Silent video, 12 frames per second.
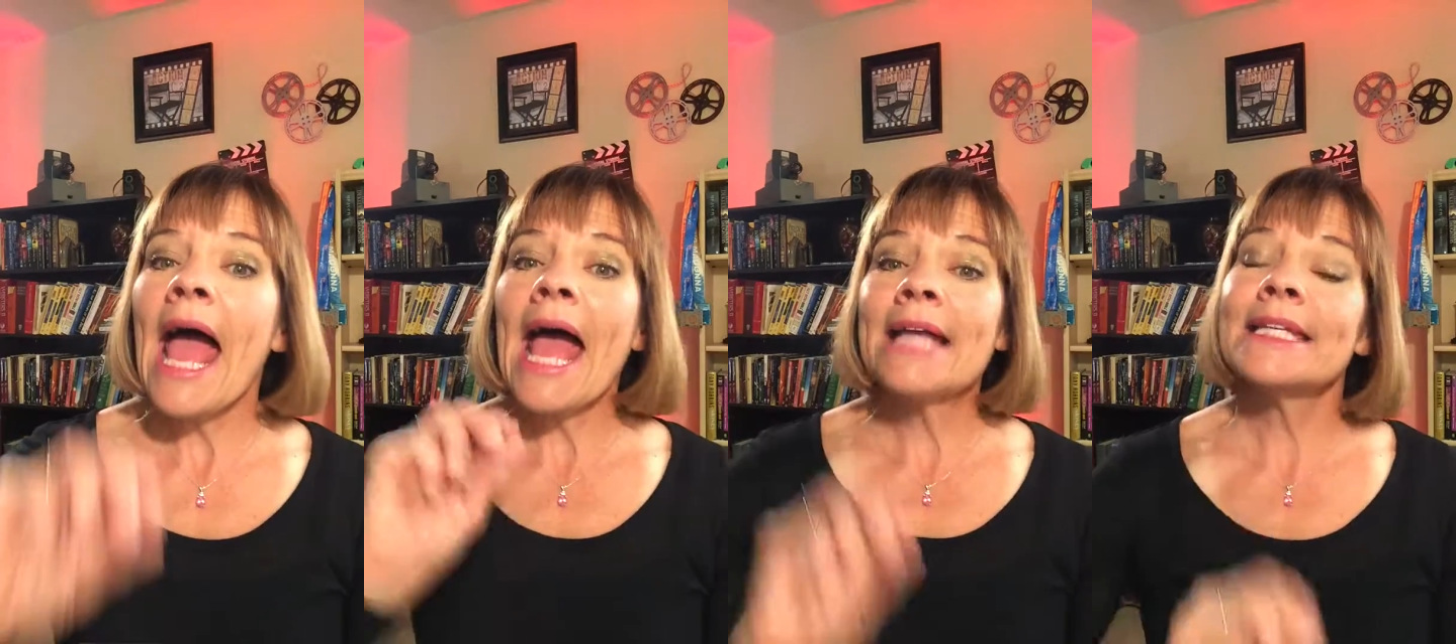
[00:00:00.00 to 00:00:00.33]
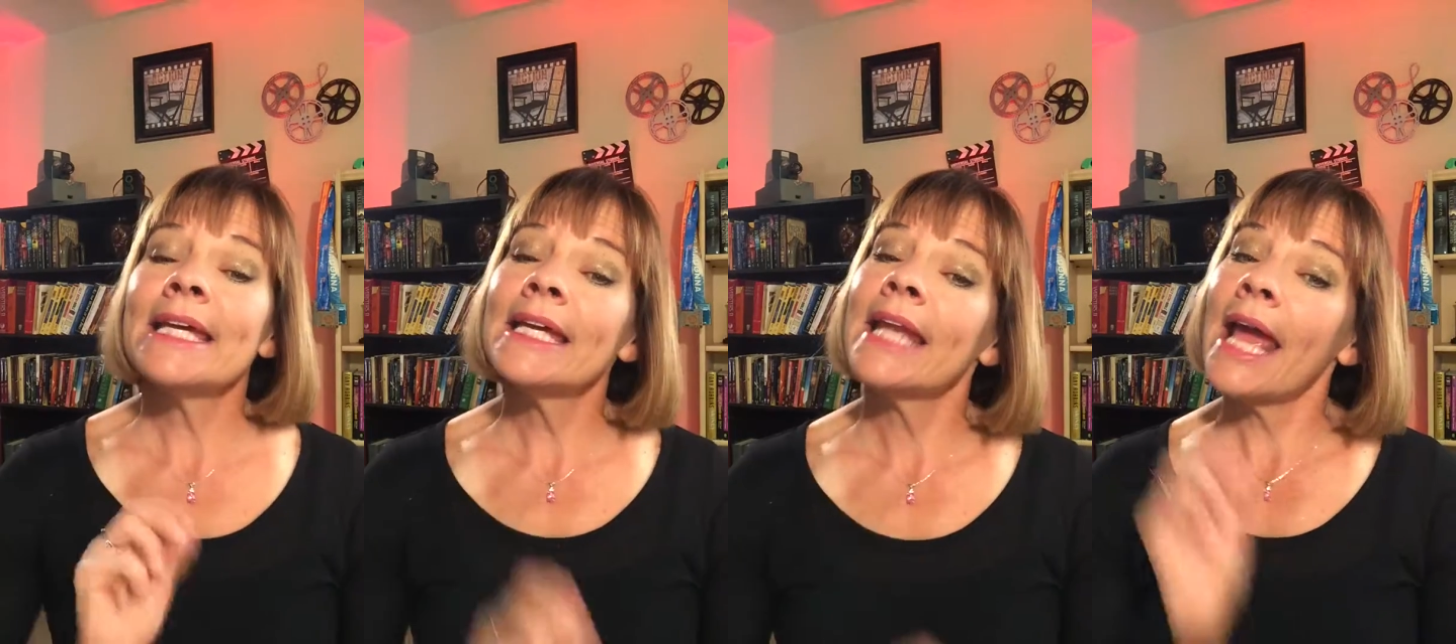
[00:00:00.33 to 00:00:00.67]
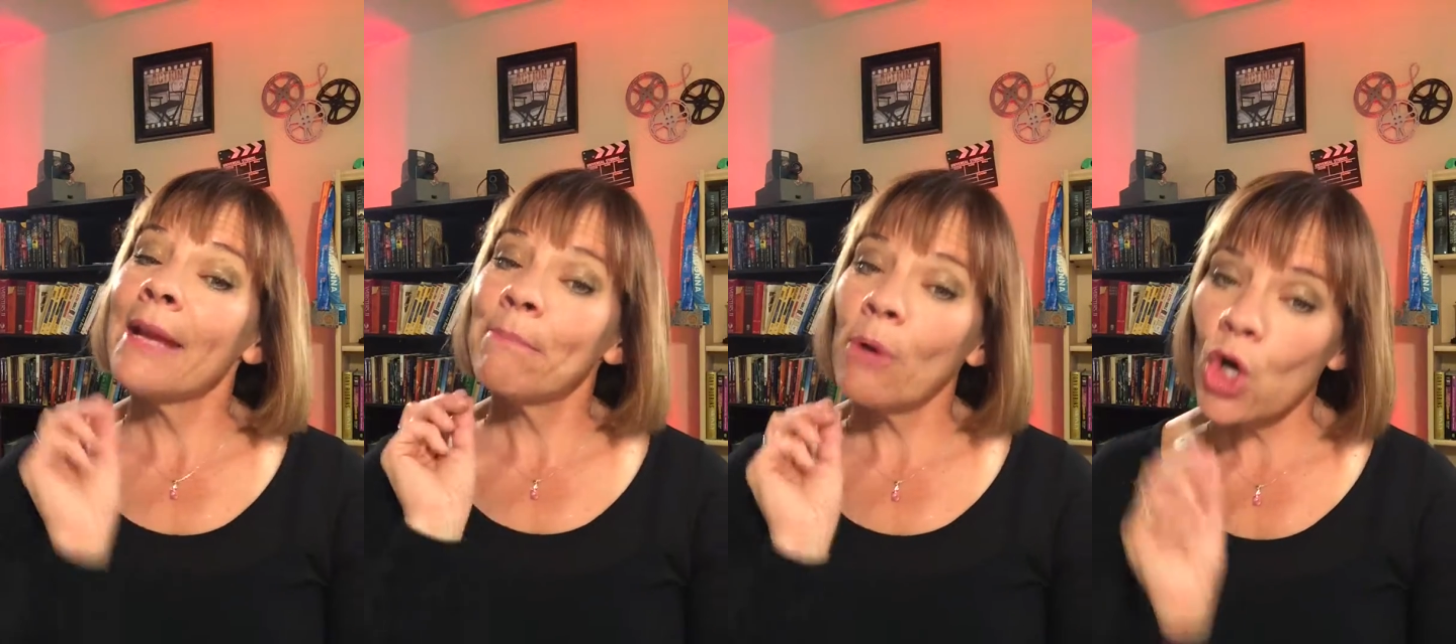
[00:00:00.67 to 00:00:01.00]
and in
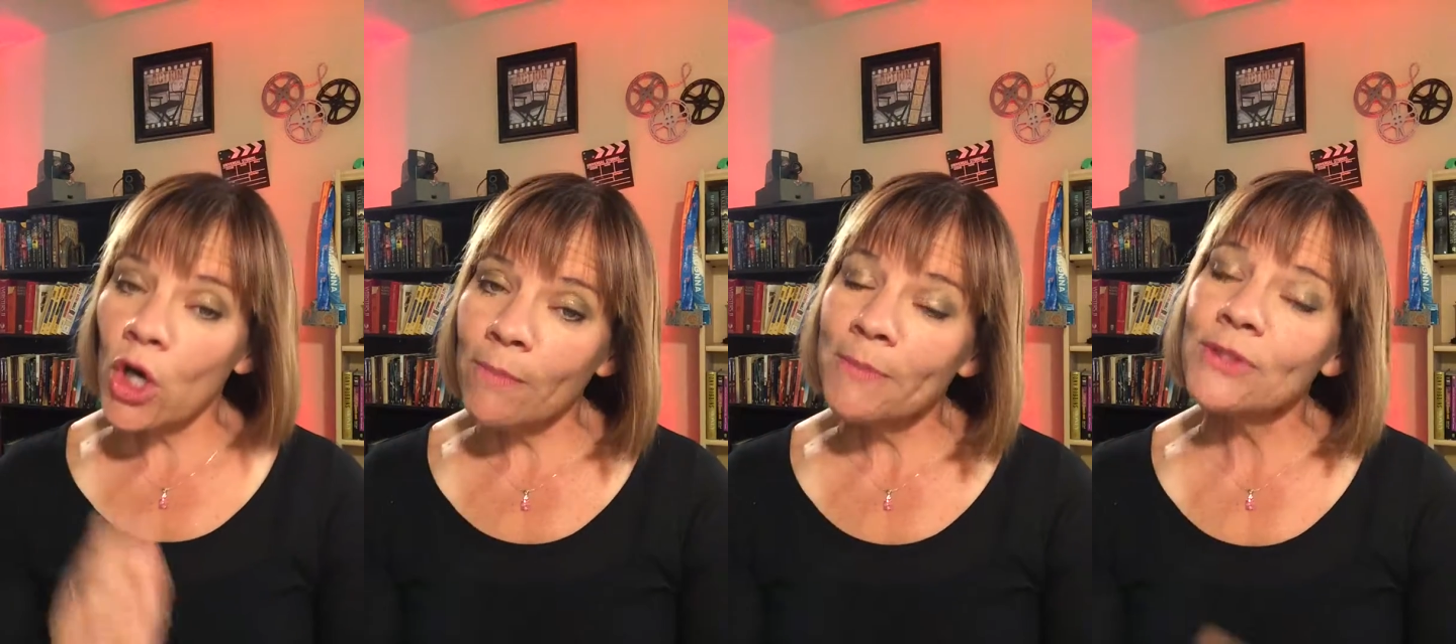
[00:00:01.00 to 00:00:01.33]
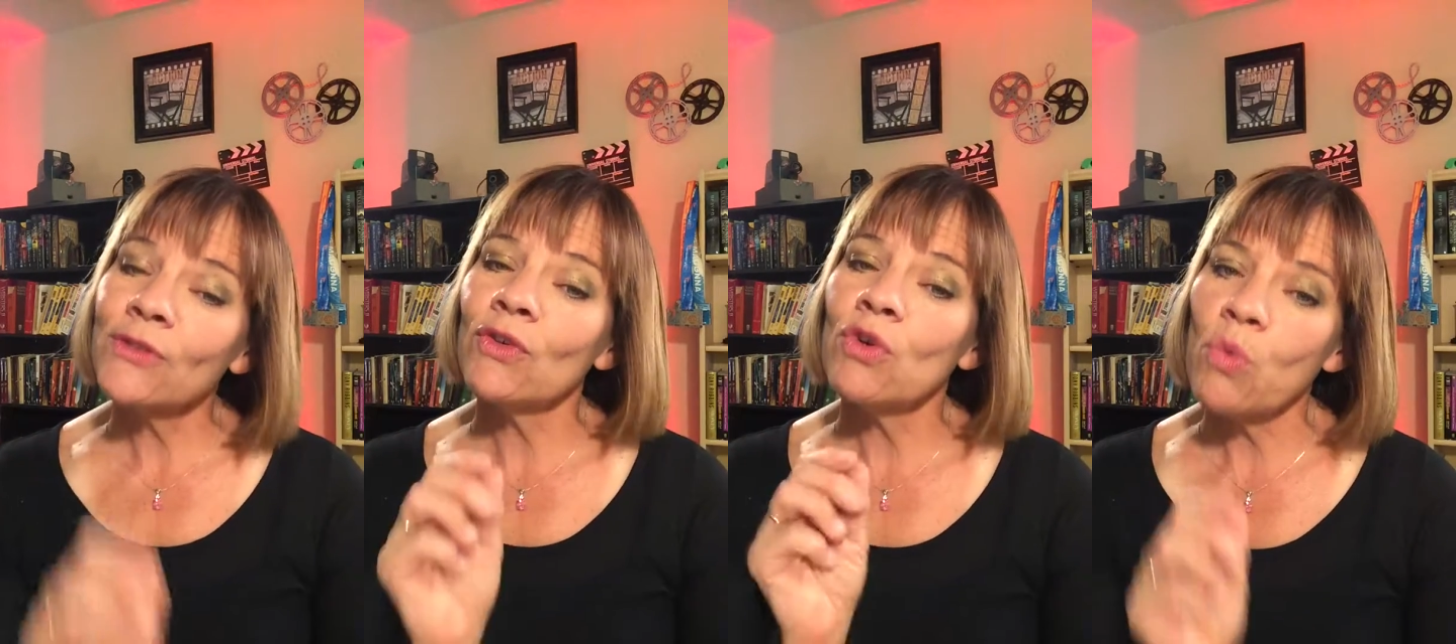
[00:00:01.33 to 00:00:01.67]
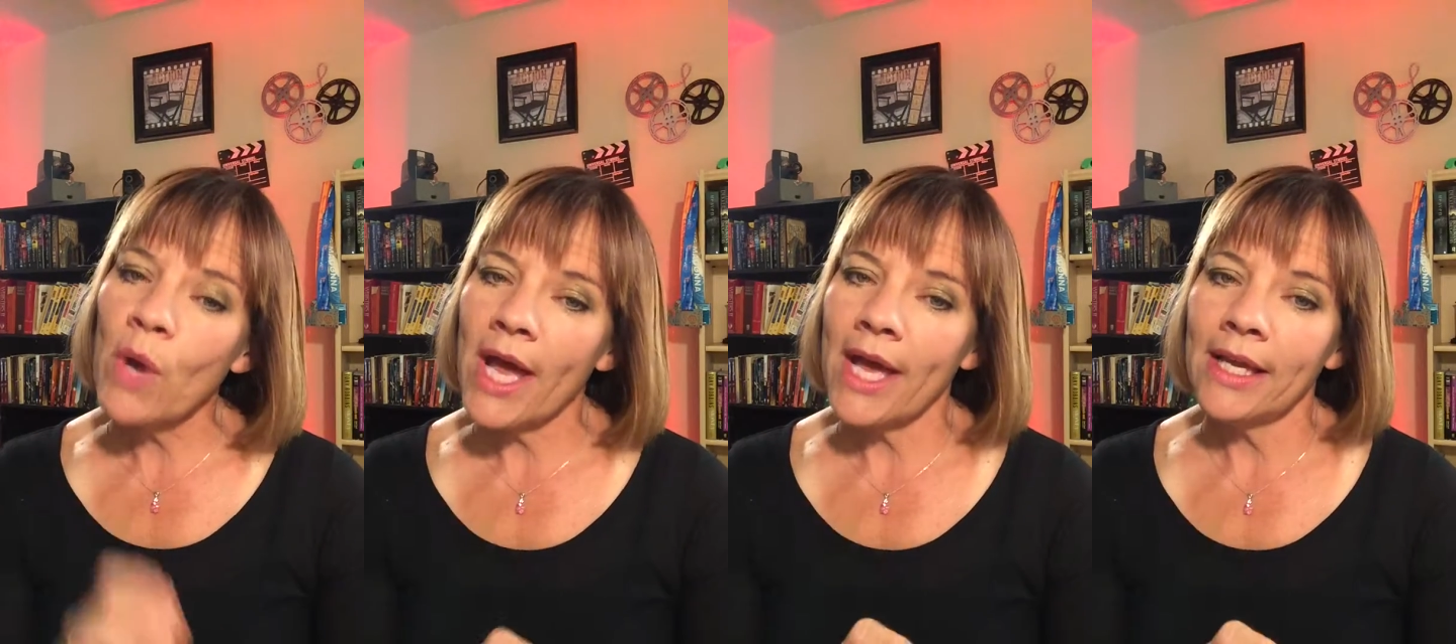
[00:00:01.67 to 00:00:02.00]
a purposeful
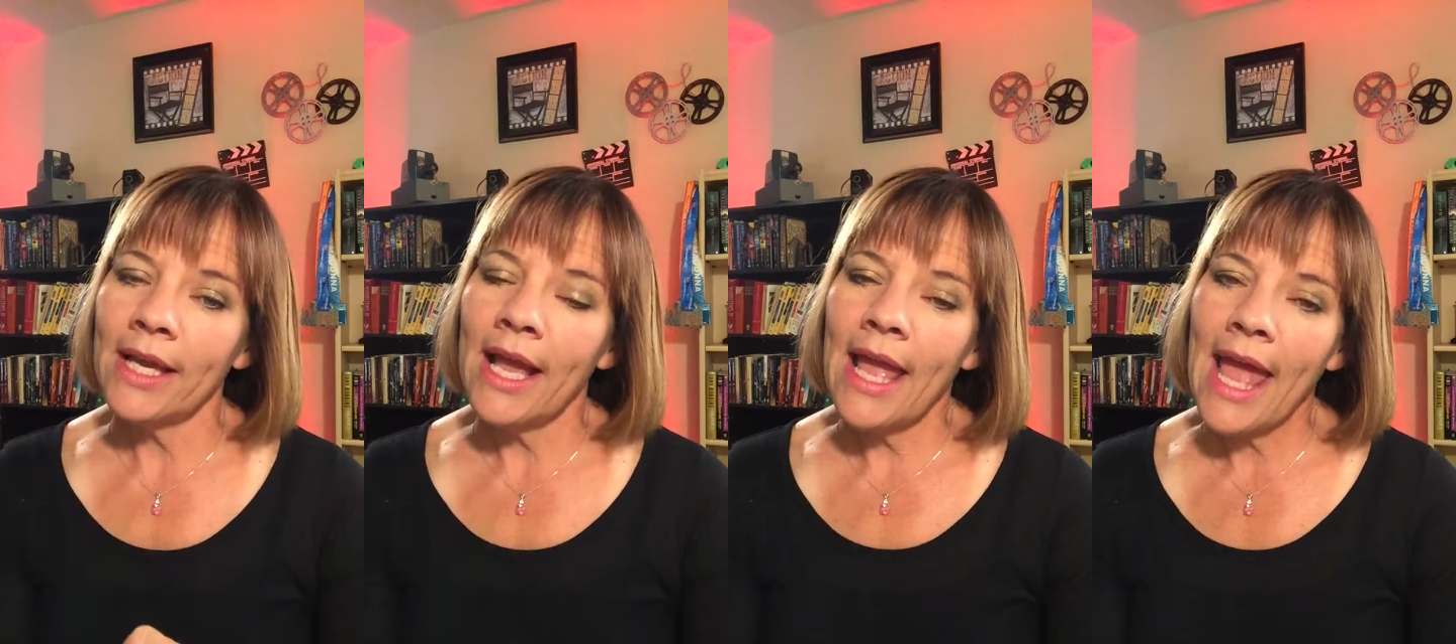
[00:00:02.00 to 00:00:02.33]
way.